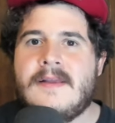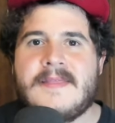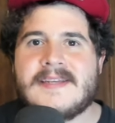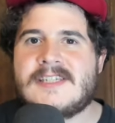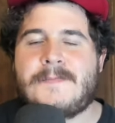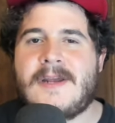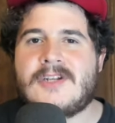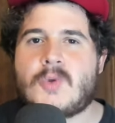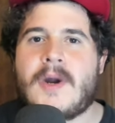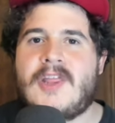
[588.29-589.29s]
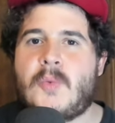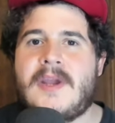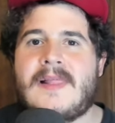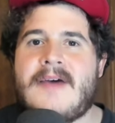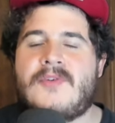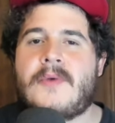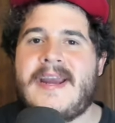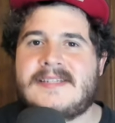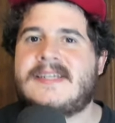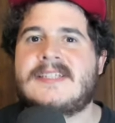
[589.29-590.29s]
This has been 23XI
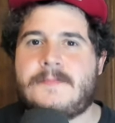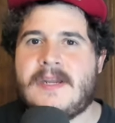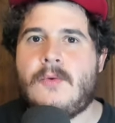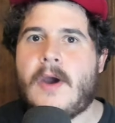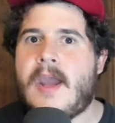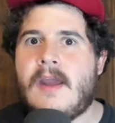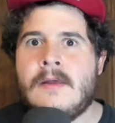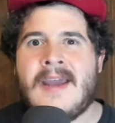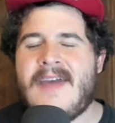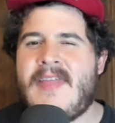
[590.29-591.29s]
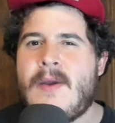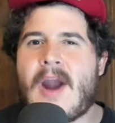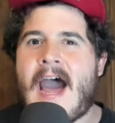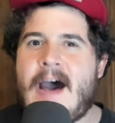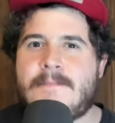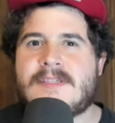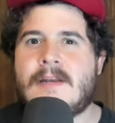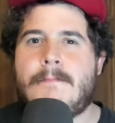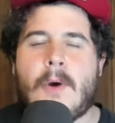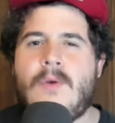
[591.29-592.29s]
Racing Speedway, and they were
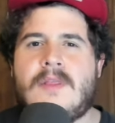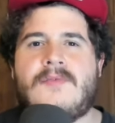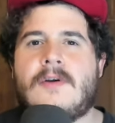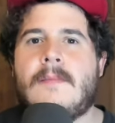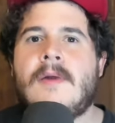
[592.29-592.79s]
absent, both of them.